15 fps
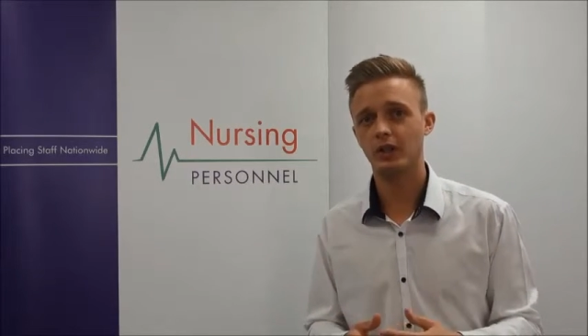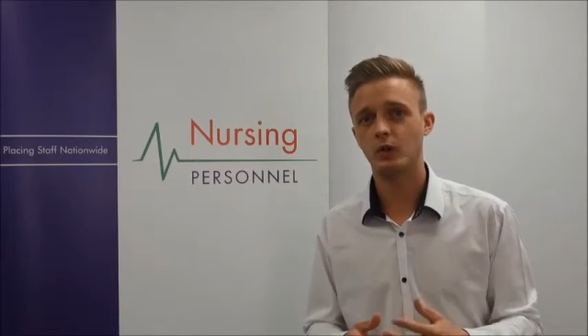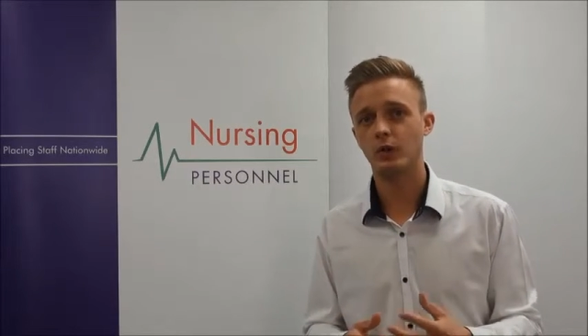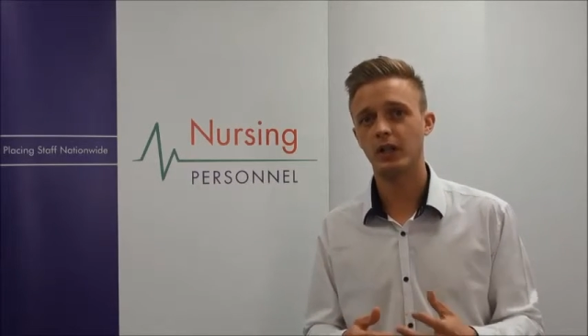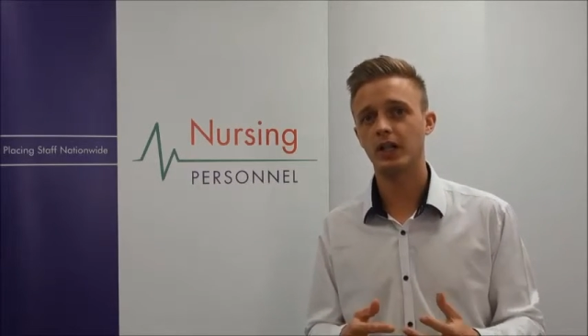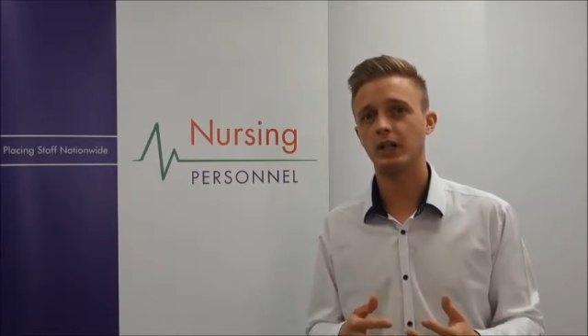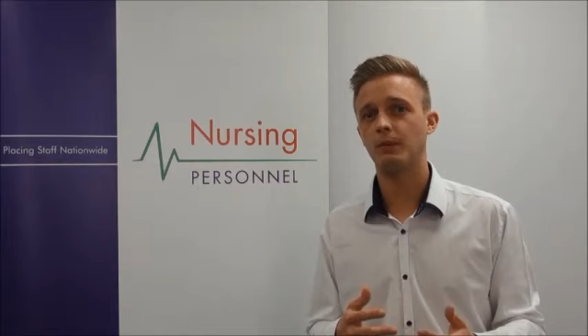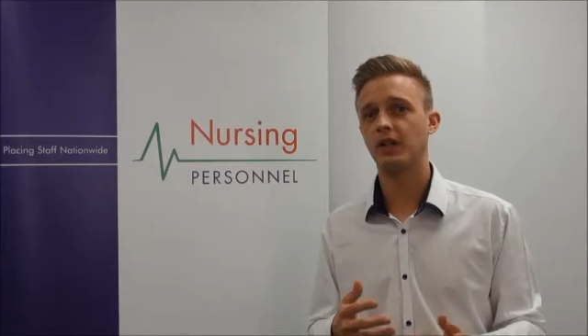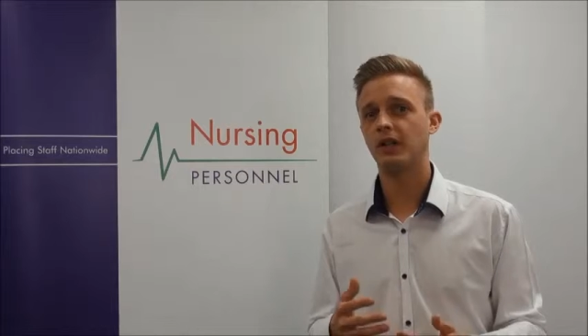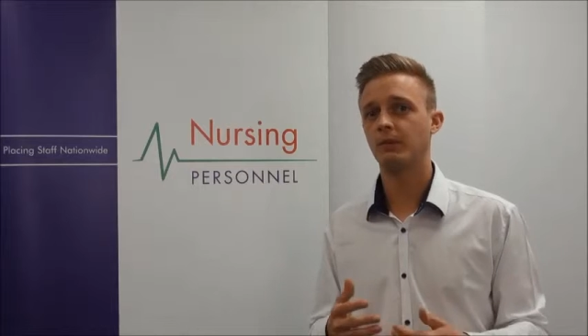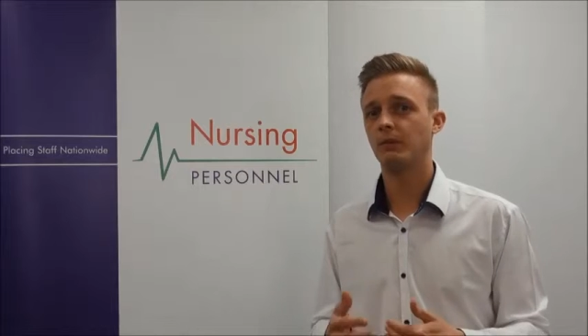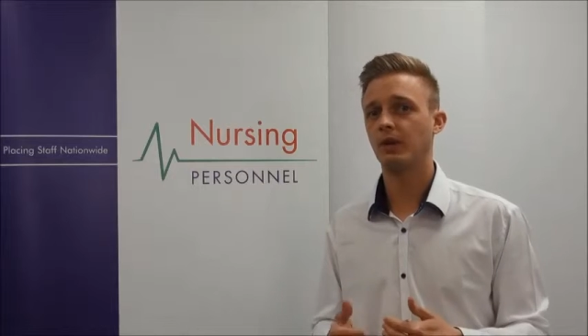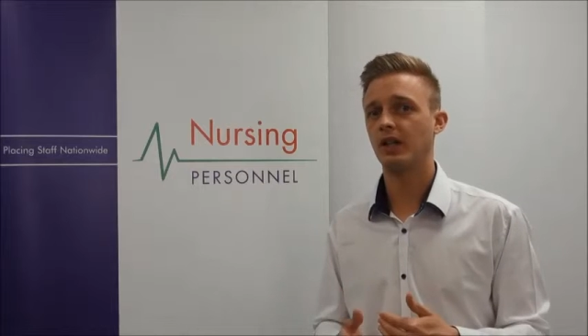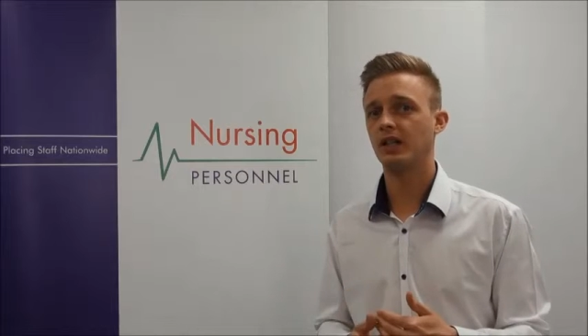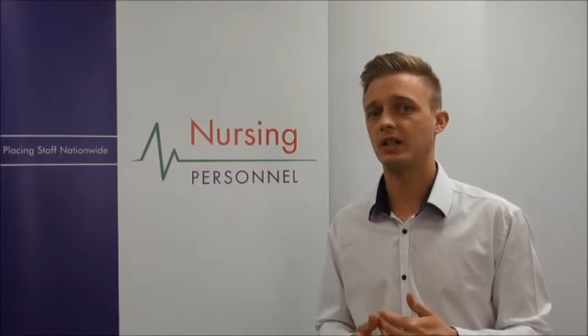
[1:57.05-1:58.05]
quickly begin
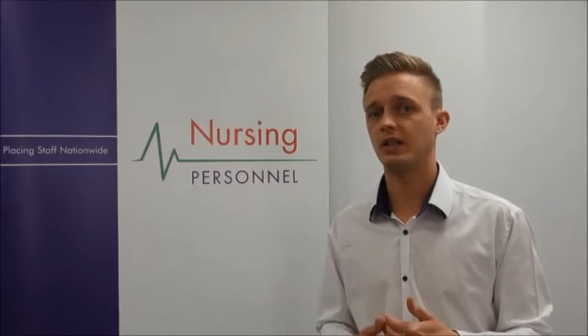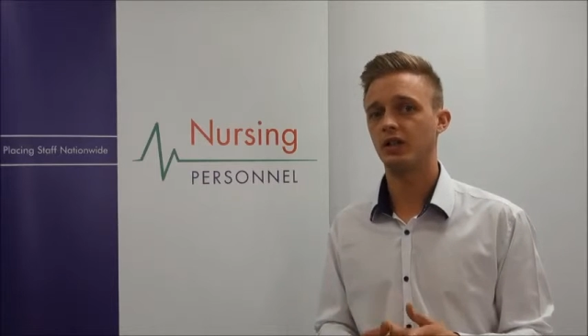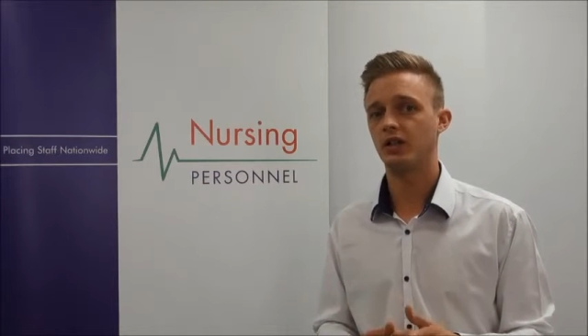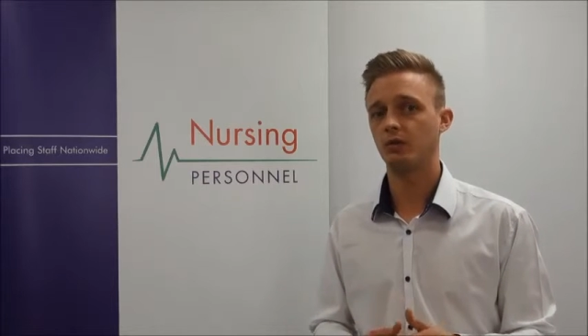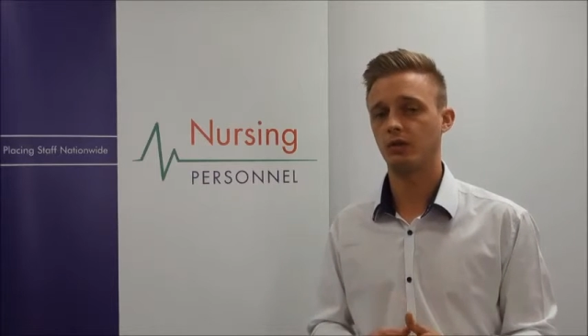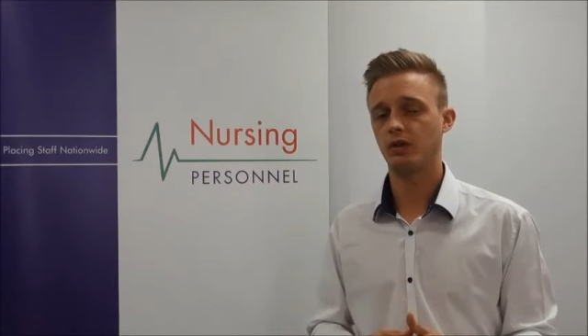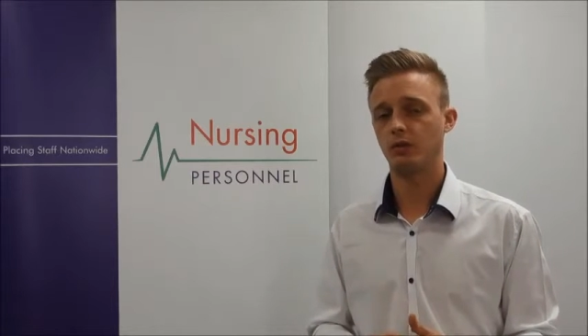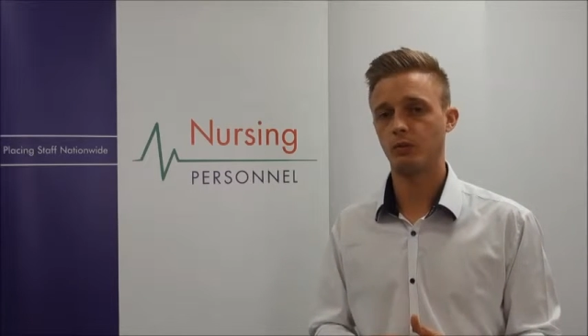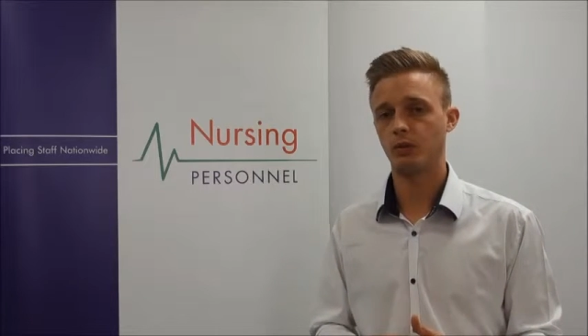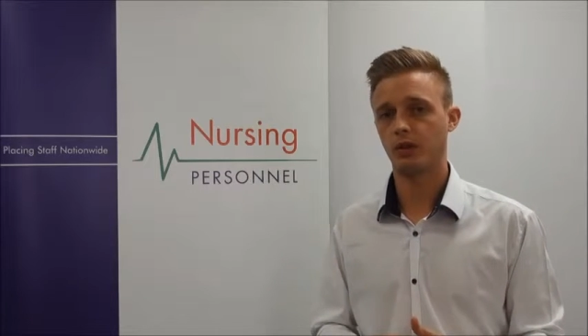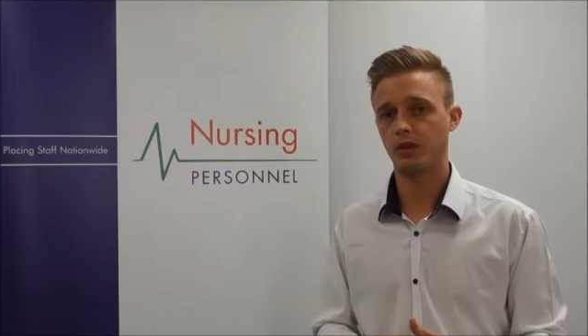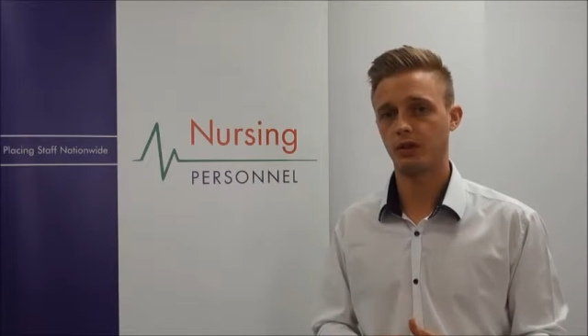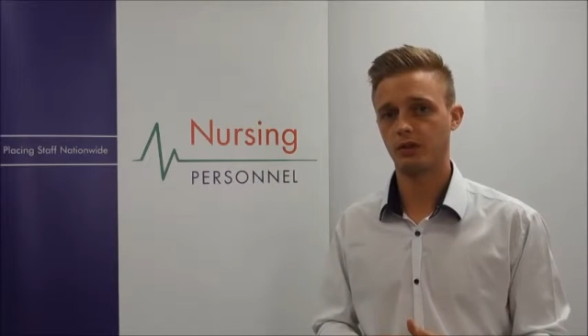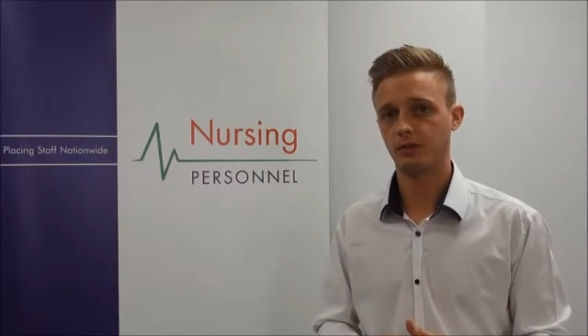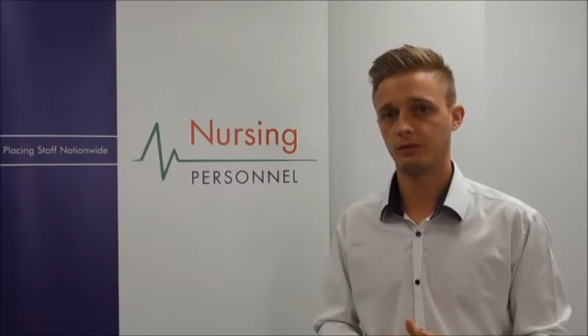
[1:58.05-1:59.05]
placing you into
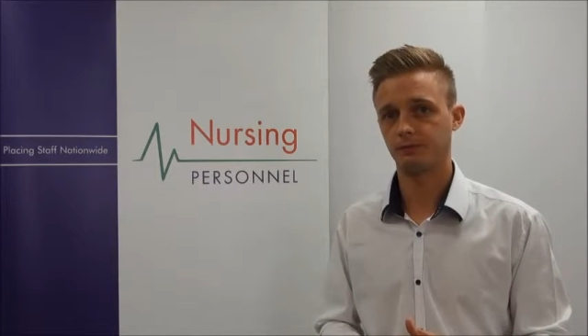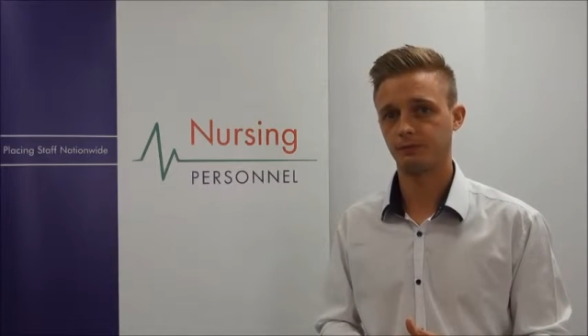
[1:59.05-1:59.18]
work.